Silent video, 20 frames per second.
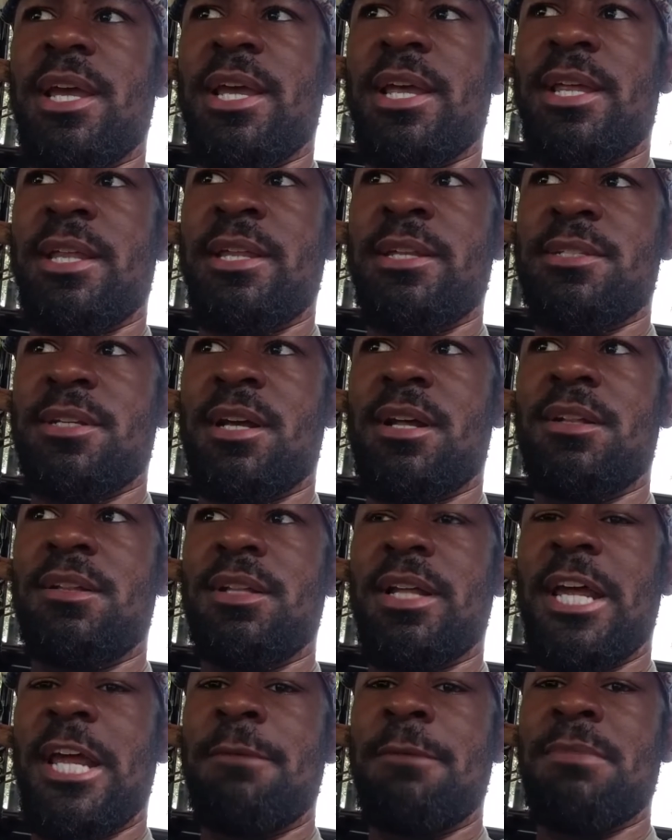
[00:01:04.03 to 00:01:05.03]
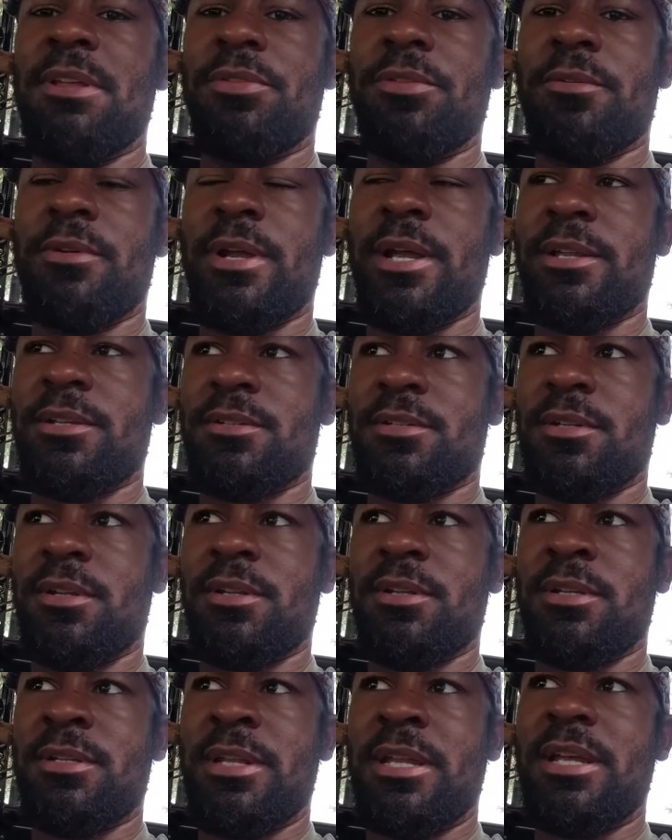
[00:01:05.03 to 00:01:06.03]
and to claim that
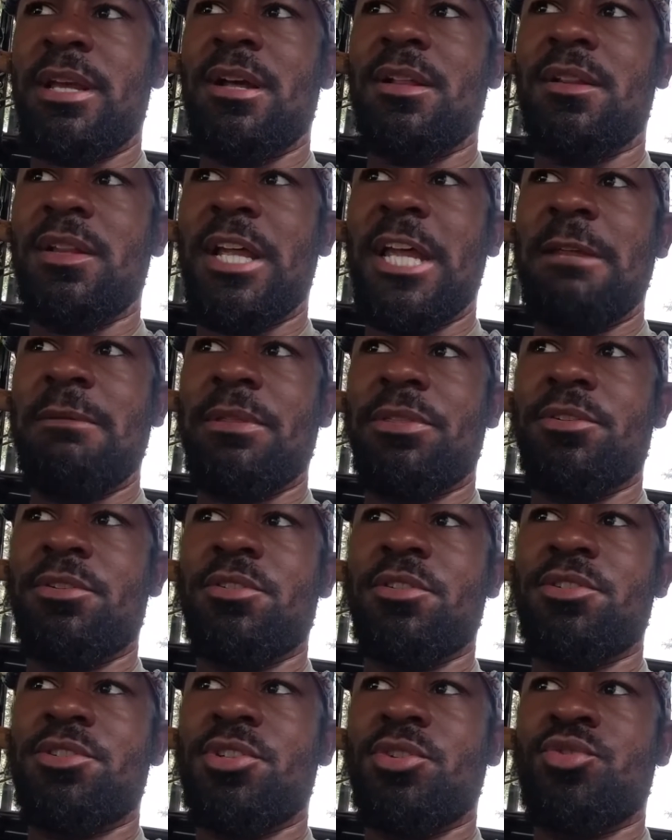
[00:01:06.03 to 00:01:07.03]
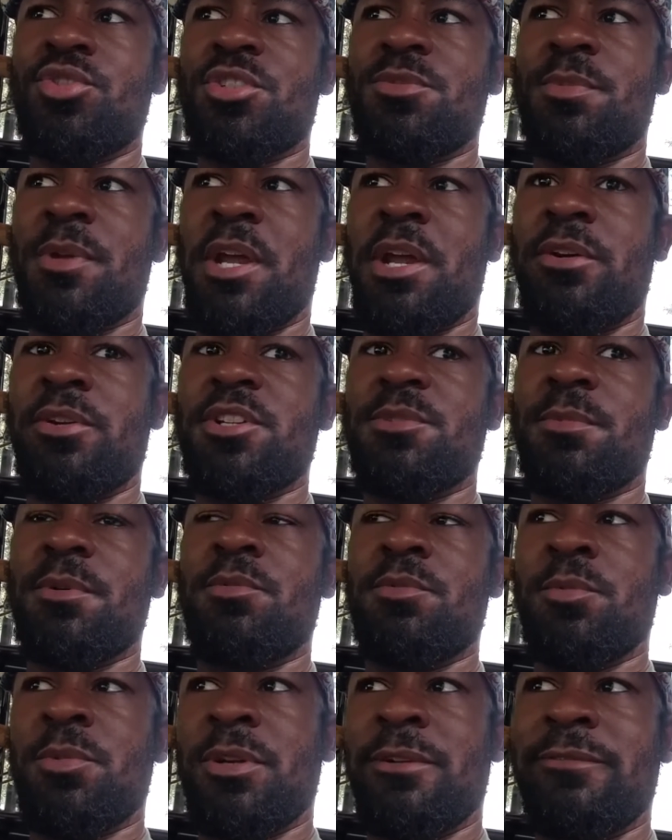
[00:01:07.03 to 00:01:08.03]
they claim that they're the children's parents,
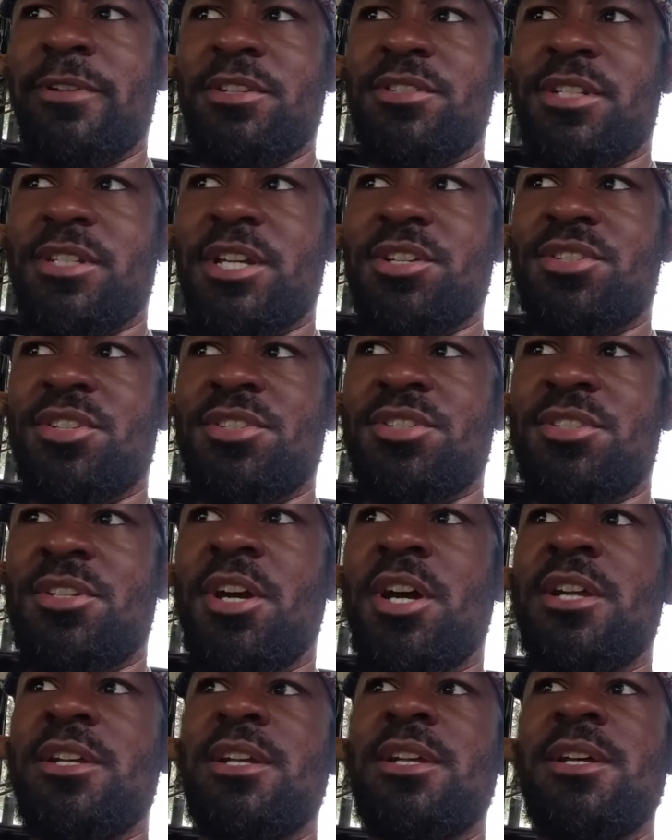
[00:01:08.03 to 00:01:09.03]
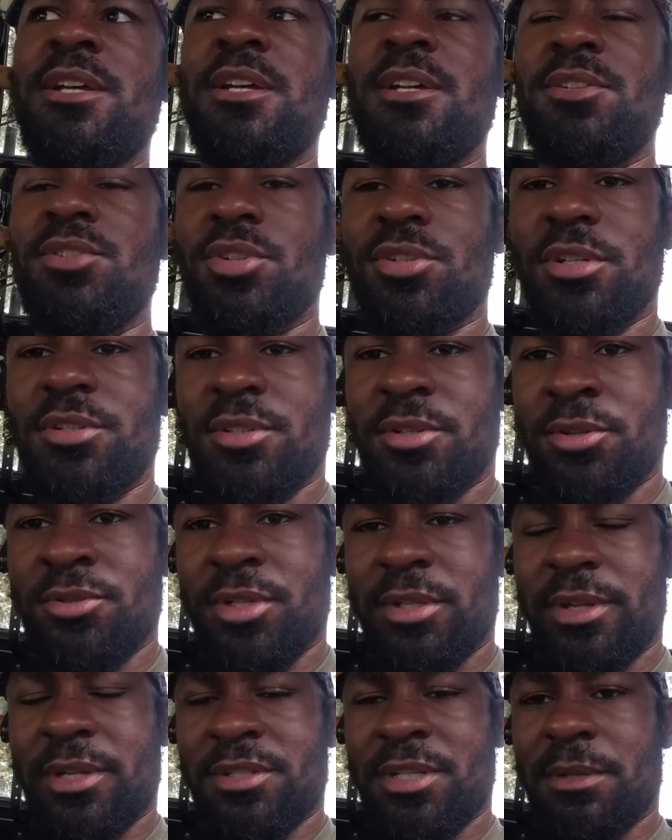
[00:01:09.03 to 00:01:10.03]
but when an investigation is done, it turns
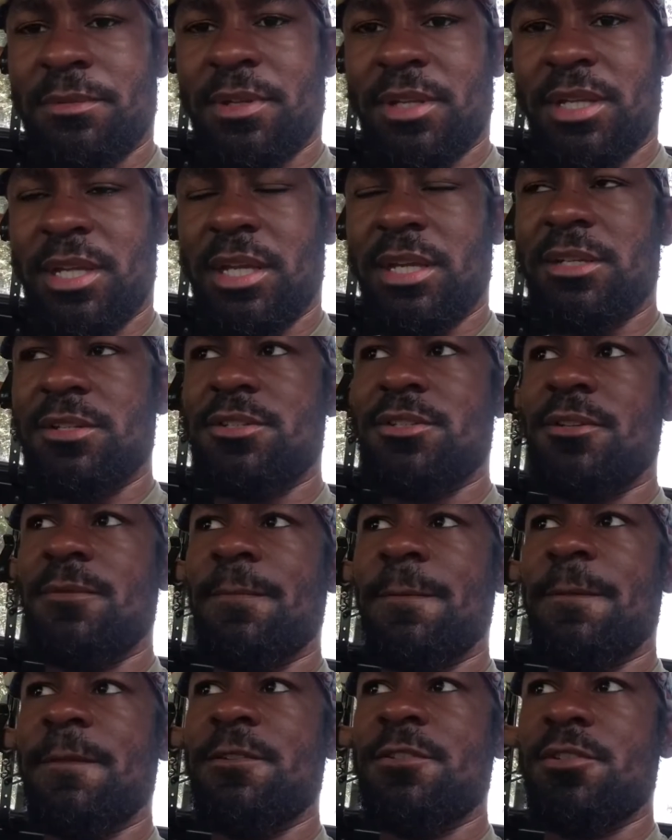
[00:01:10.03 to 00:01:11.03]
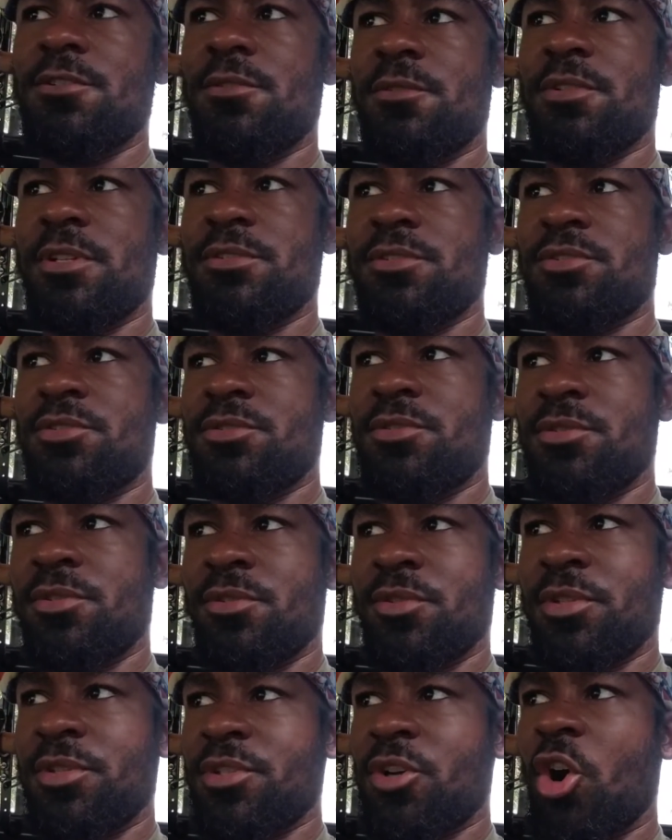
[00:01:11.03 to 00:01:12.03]
out that's not the case. So
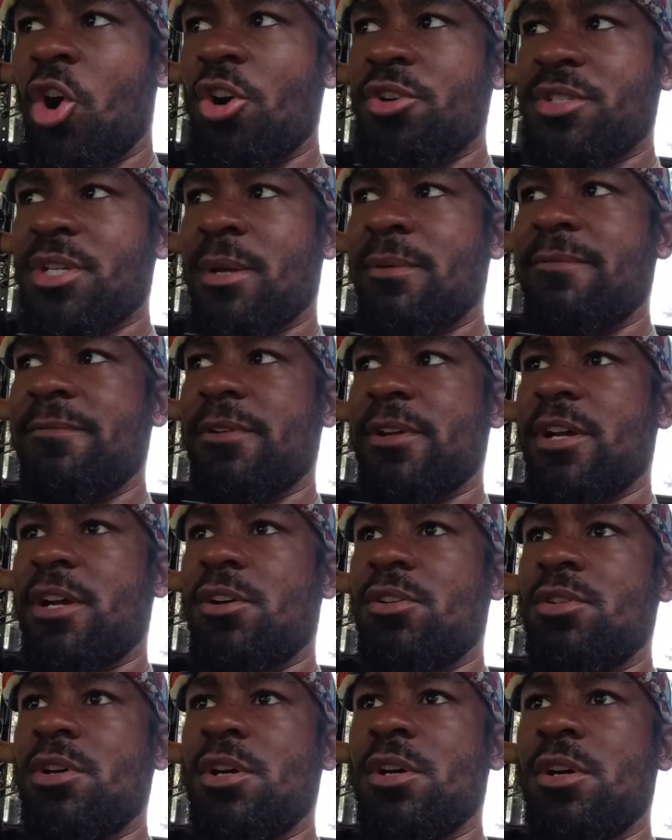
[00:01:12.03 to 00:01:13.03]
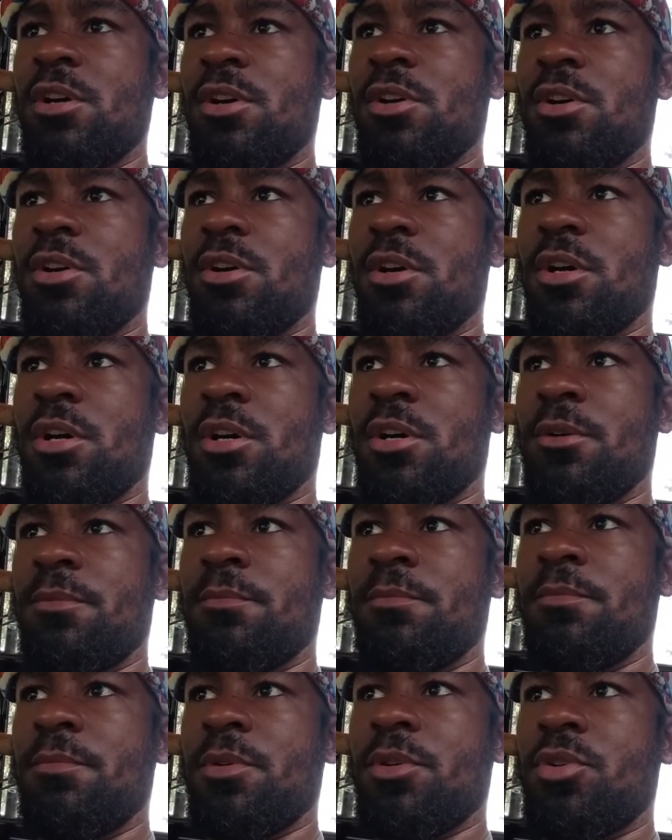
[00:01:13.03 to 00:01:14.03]
there's a hard time figuring out
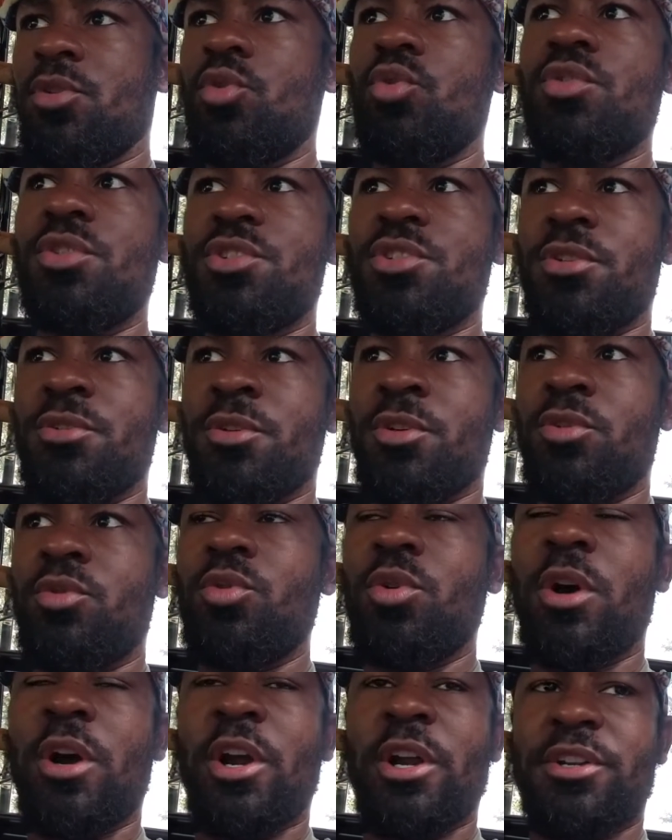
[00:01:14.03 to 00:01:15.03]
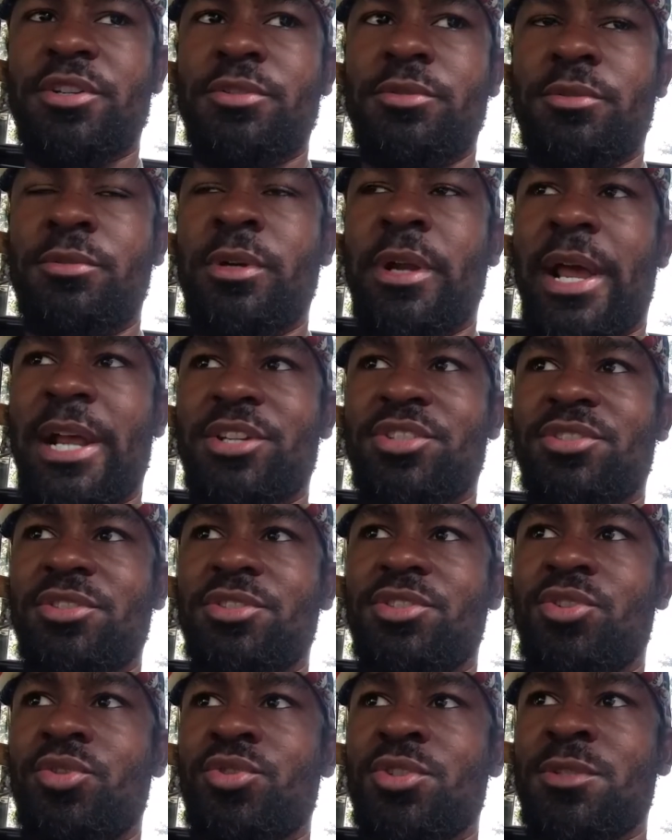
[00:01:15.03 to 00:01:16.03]
who are actually
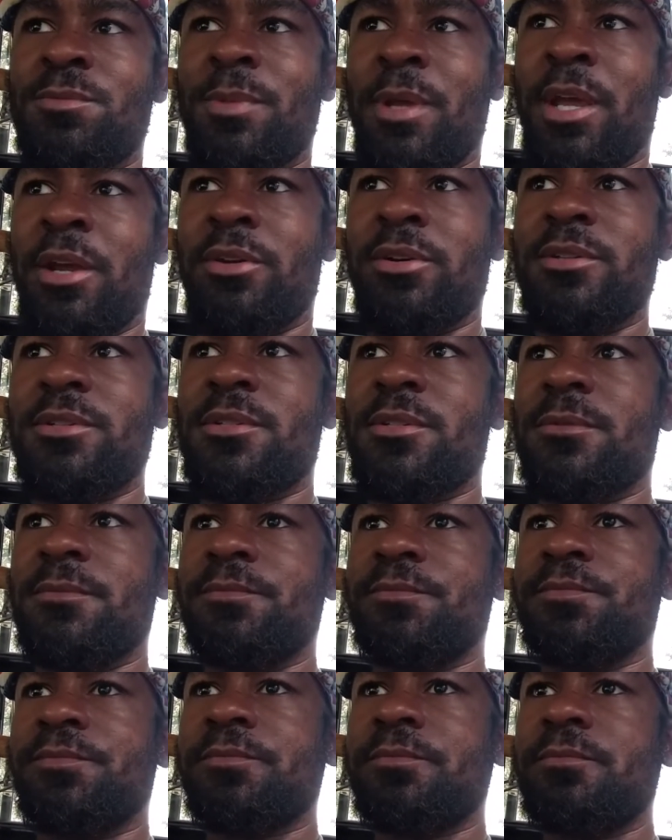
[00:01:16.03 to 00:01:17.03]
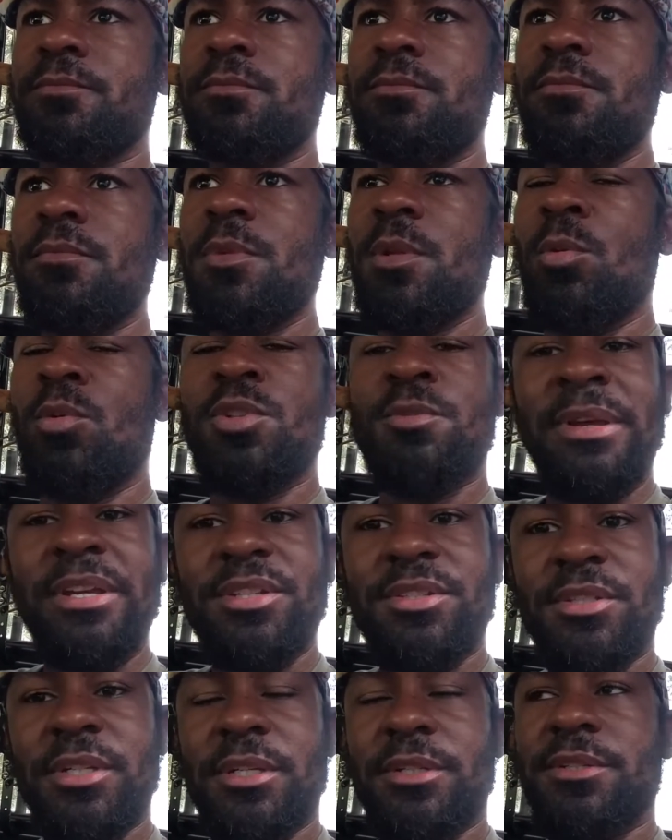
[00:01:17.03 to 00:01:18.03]
the children's parents, which
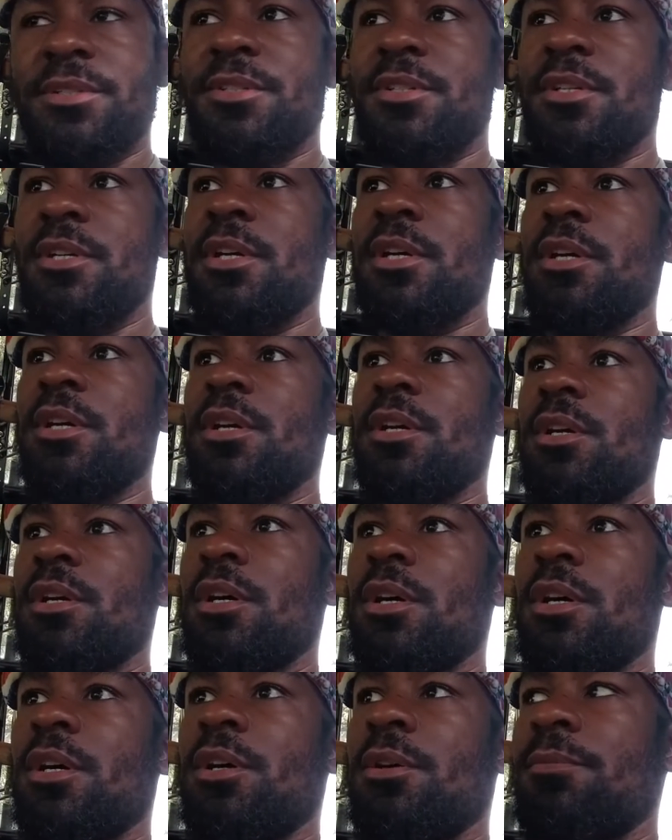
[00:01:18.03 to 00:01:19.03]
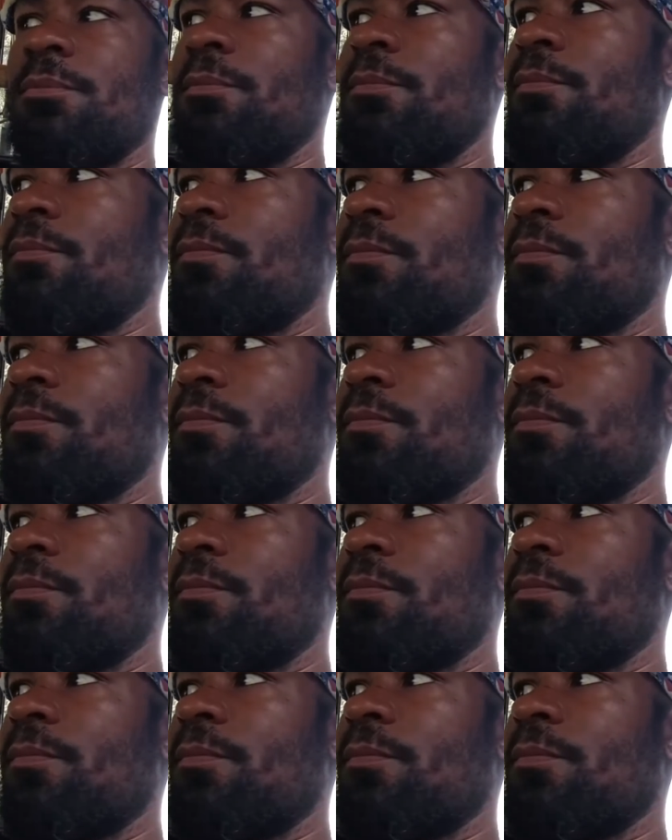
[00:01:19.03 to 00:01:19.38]
makes sense. And